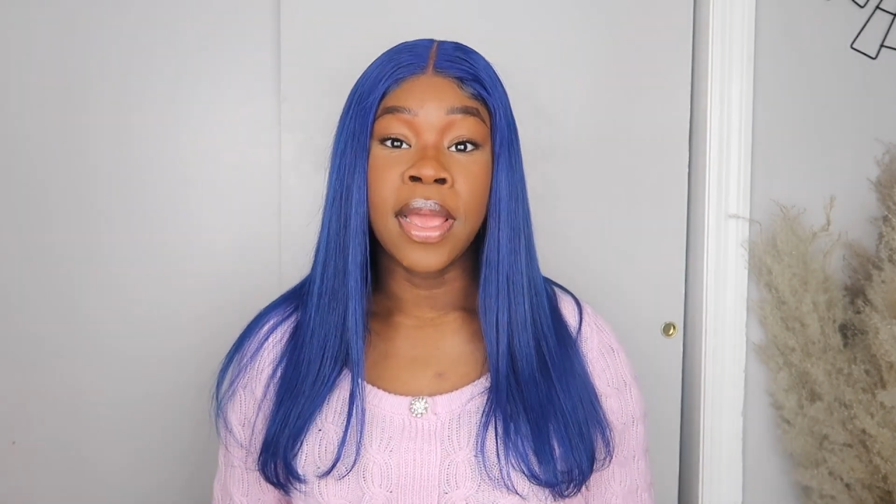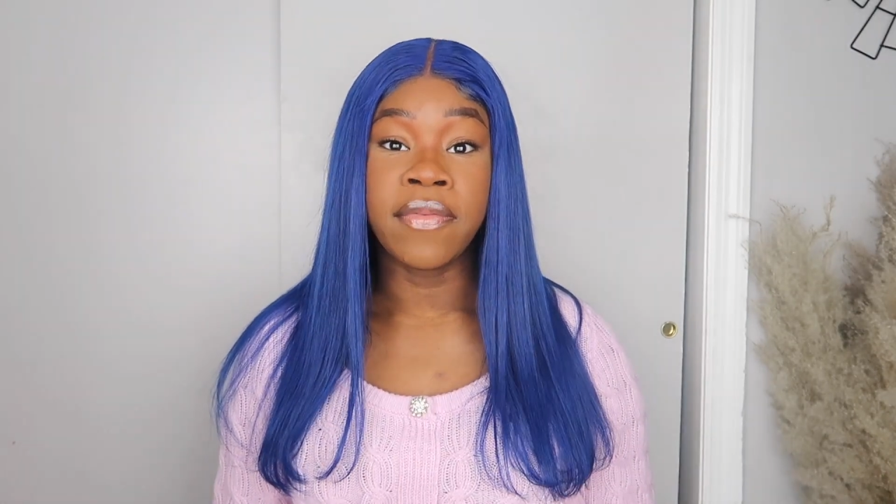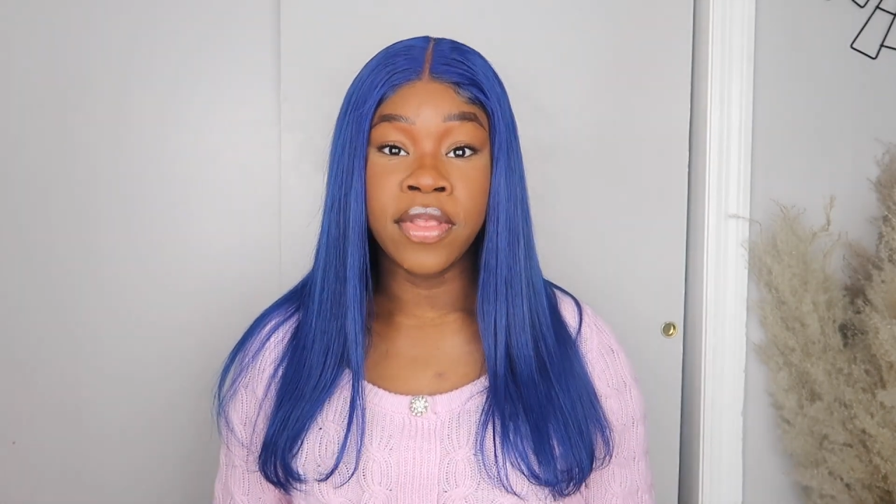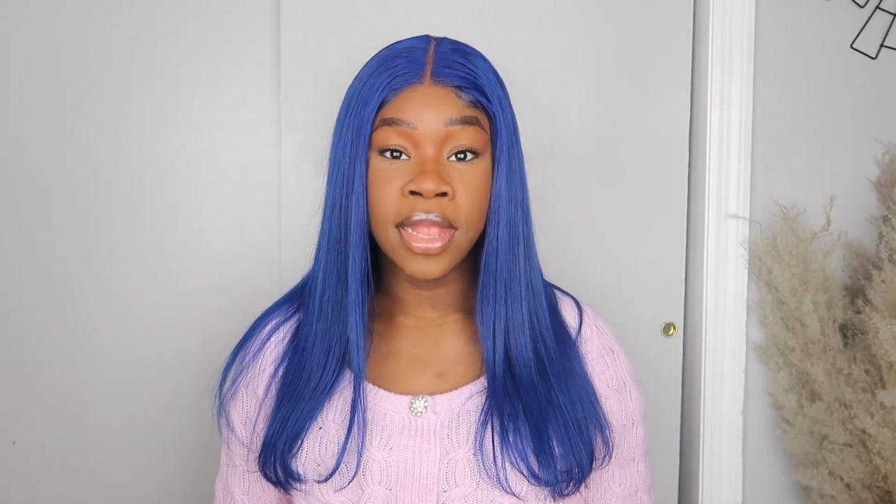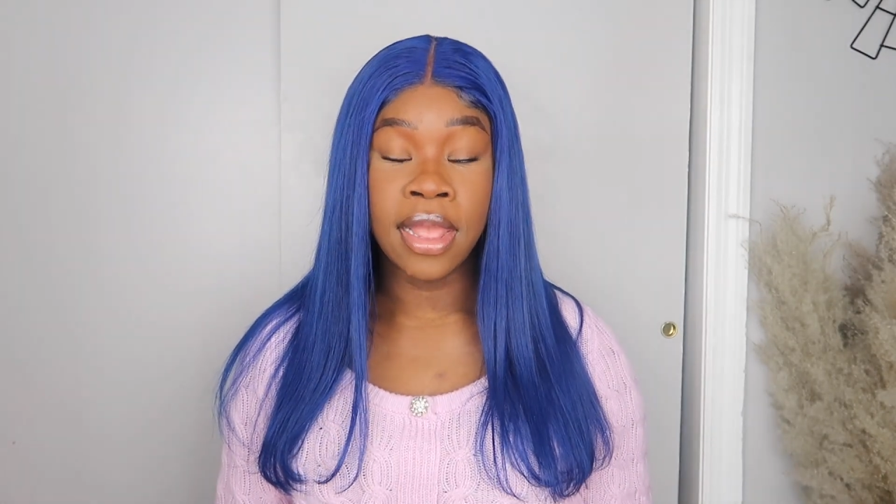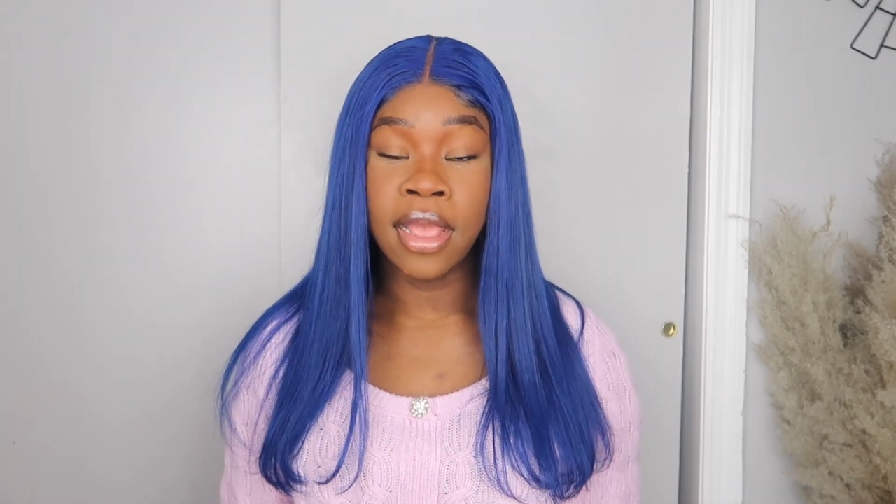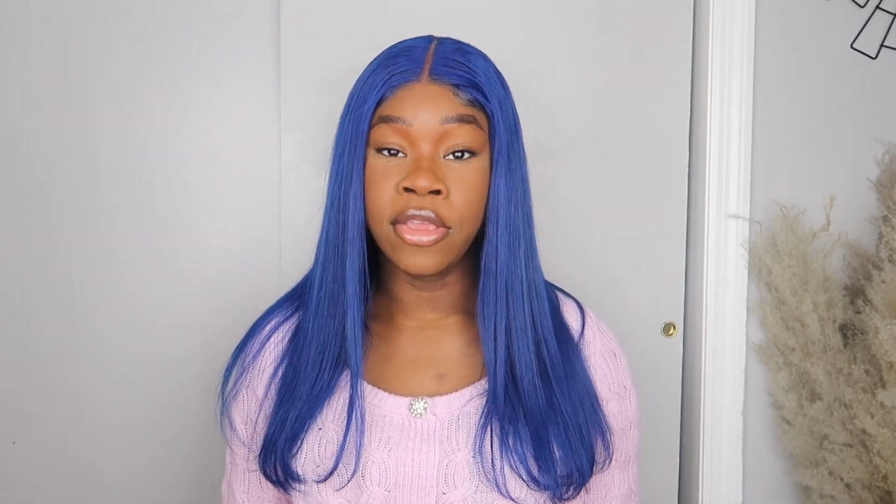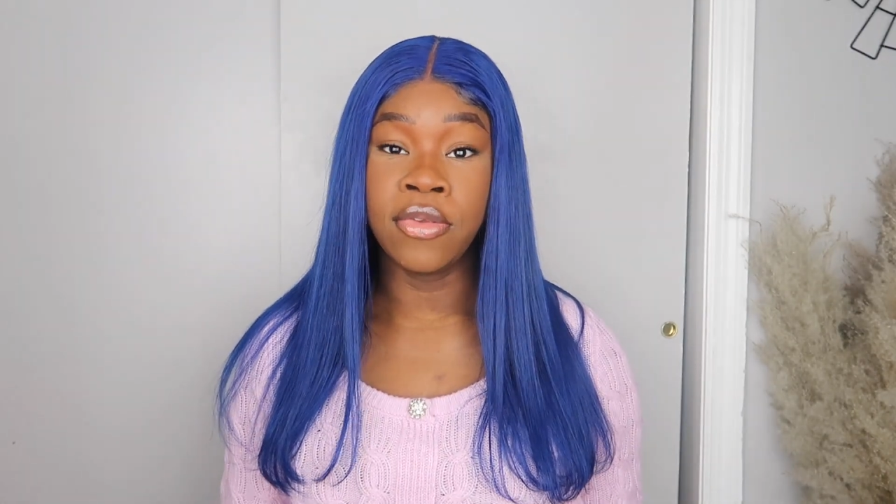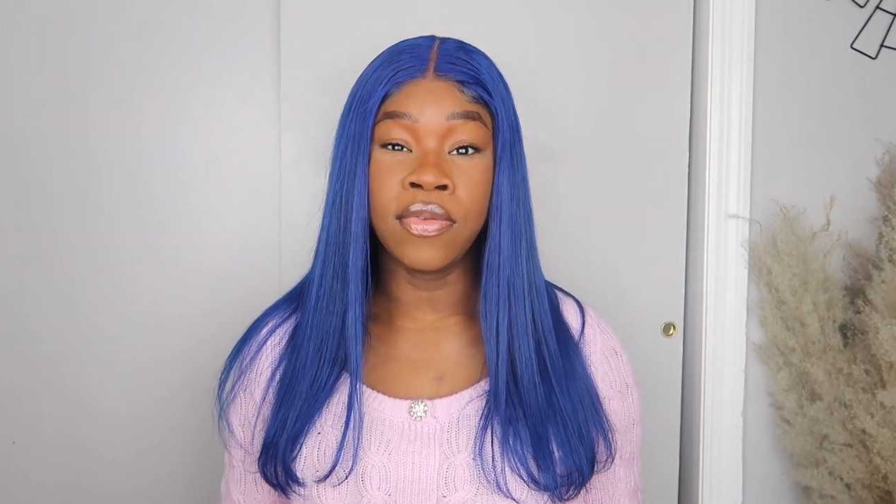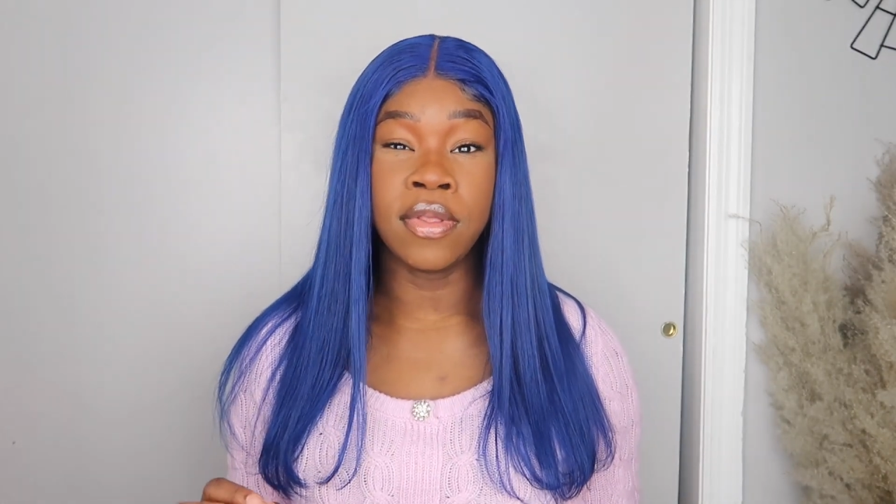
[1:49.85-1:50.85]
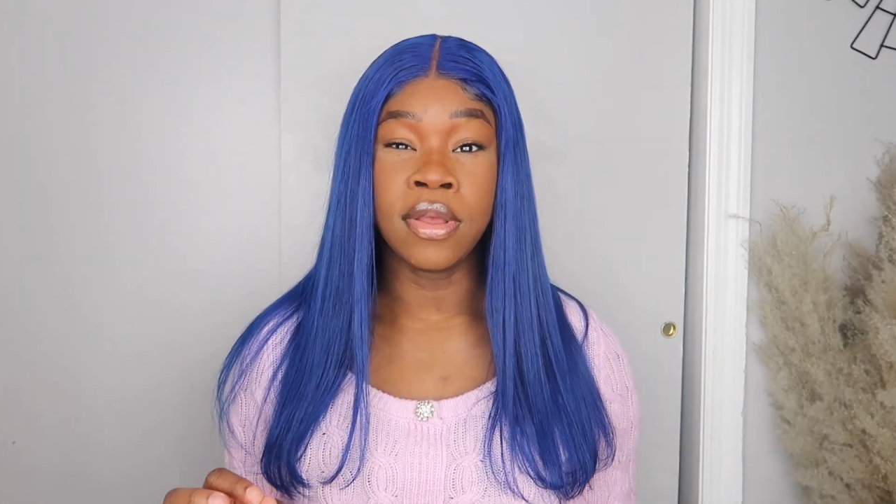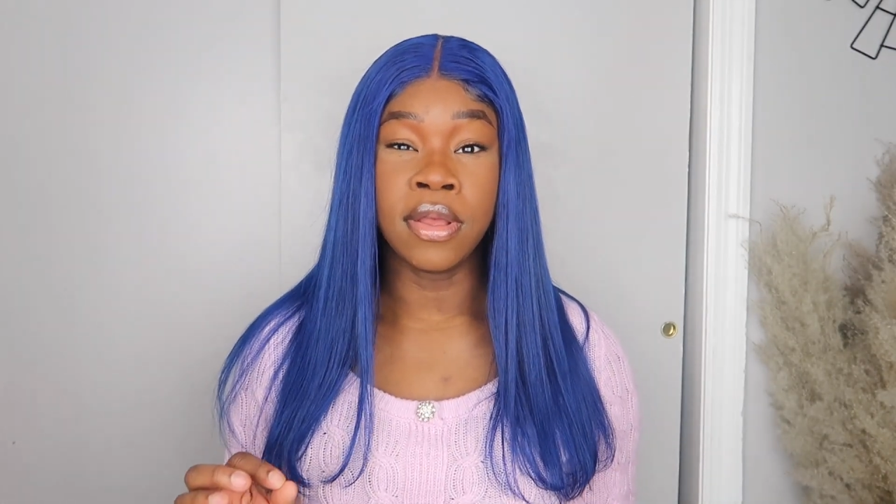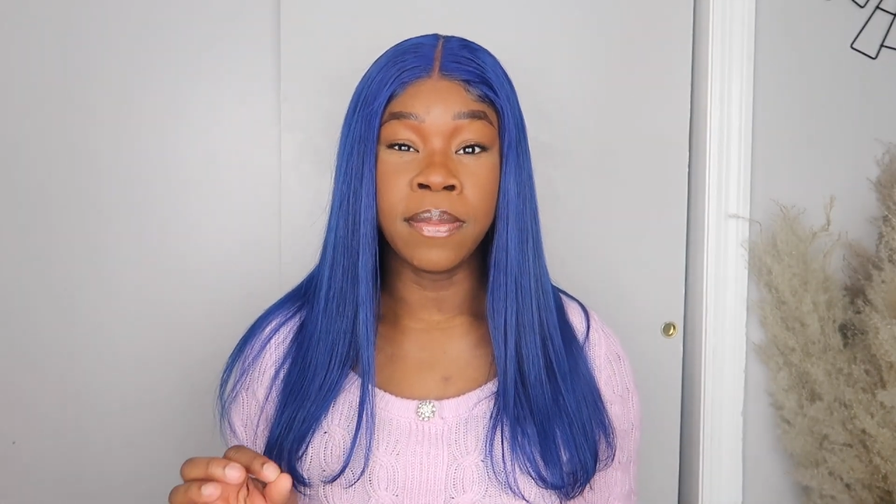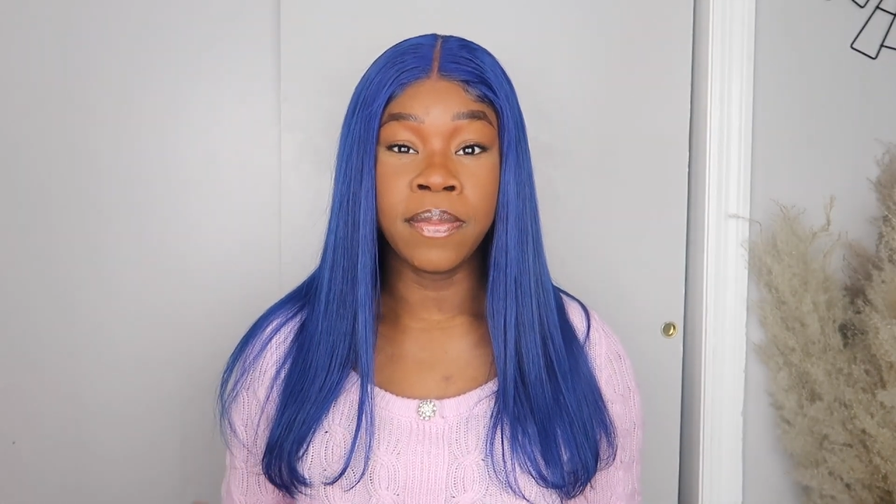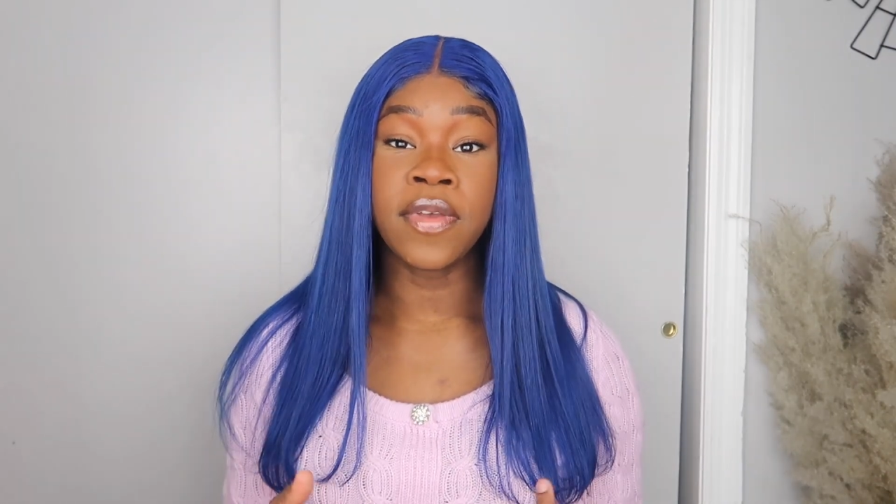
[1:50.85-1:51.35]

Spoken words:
After that, I used the